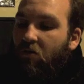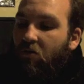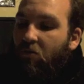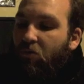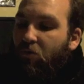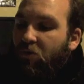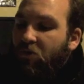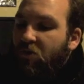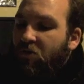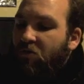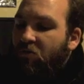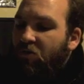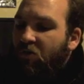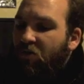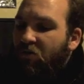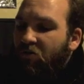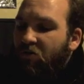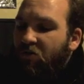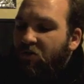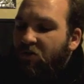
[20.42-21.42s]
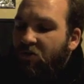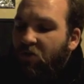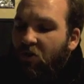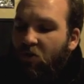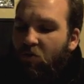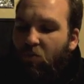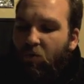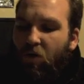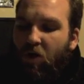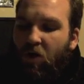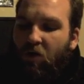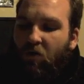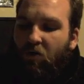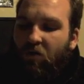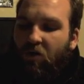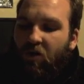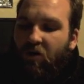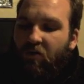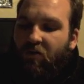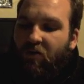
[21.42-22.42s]
which suited her so well
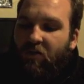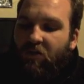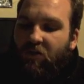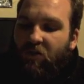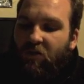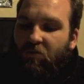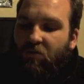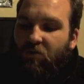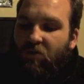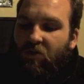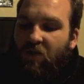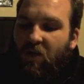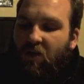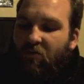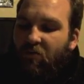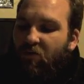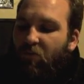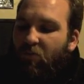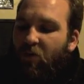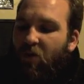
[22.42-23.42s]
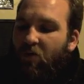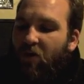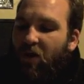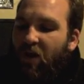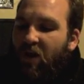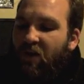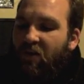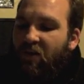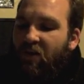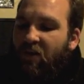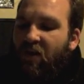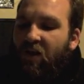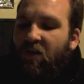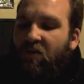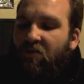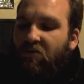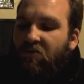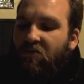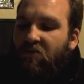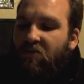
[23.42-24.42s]
that she would never wear anything
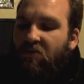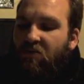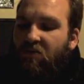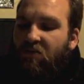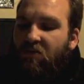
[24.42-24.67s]
else.